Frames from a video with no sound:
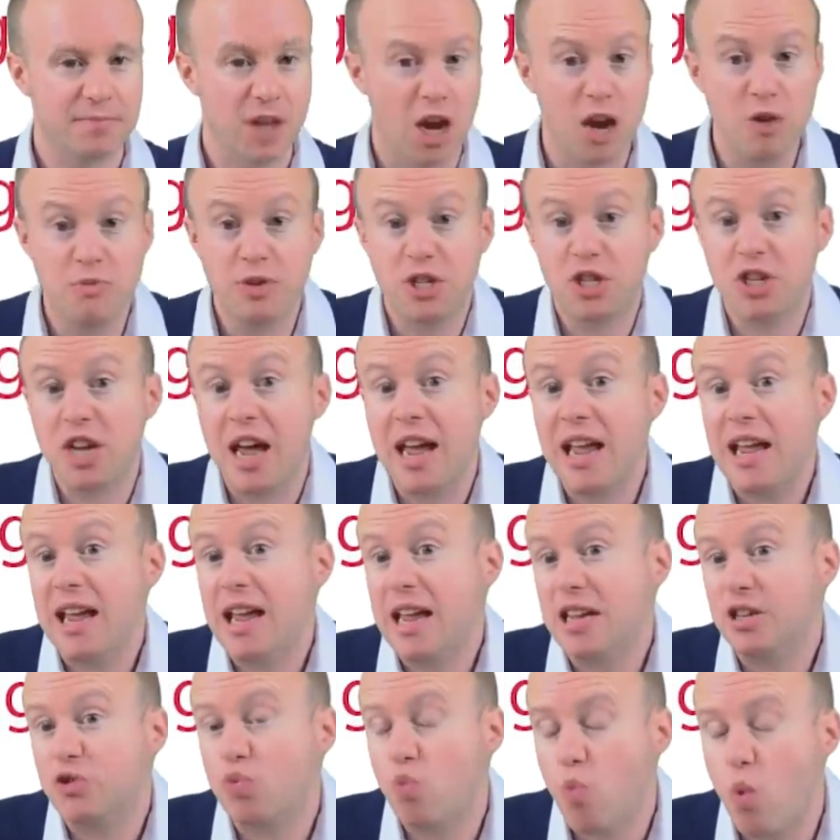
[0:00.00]
I would say
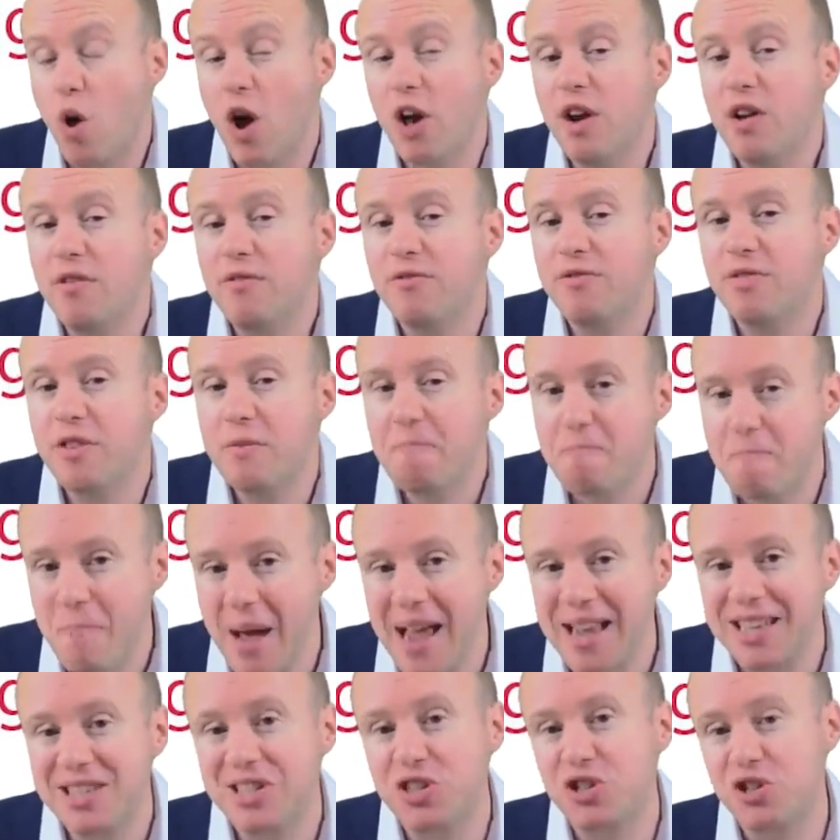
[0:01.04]
it's one of the
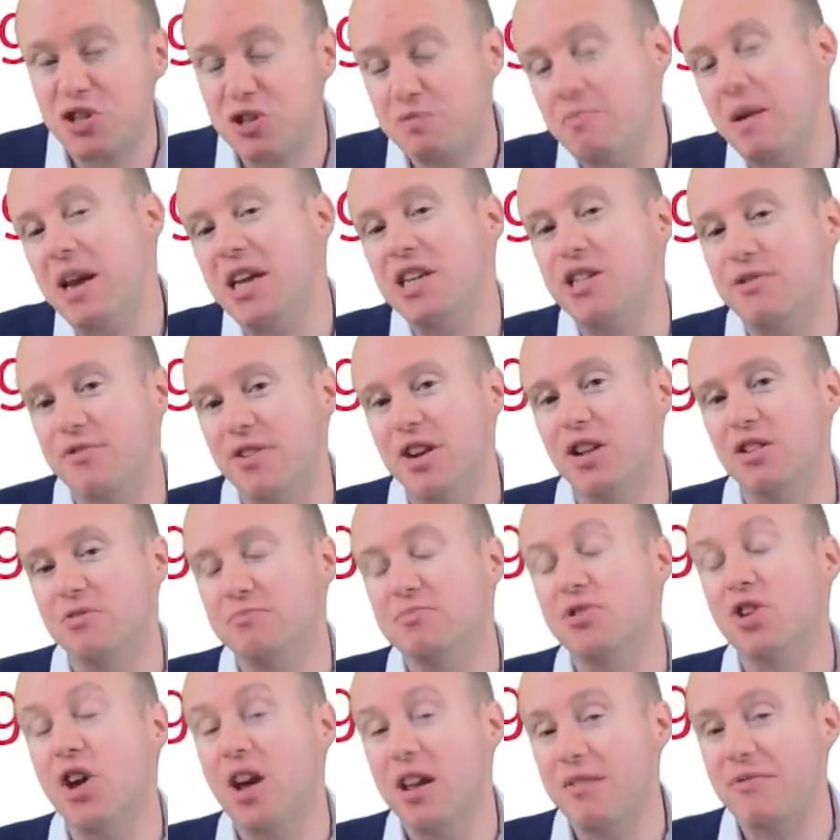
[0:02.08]
best space
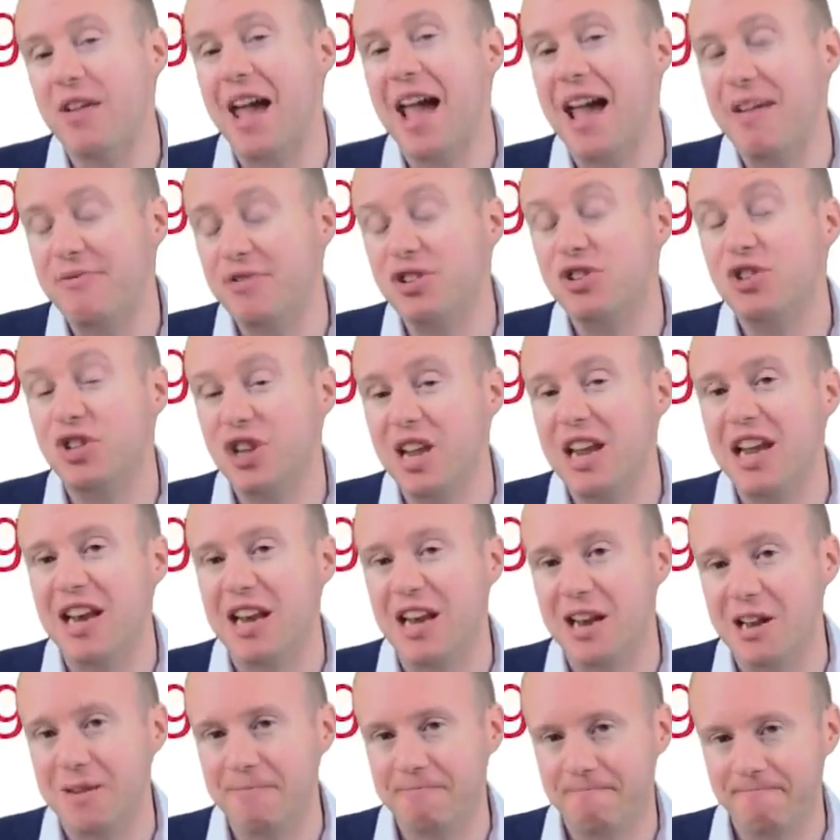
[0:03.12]
films I've ever
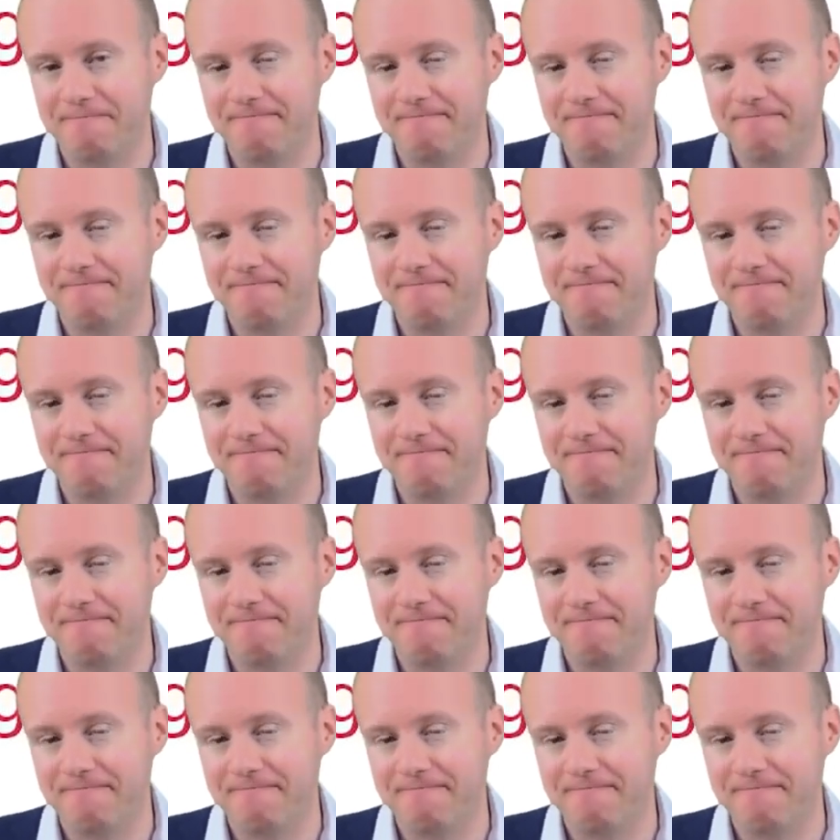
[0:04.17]
seen.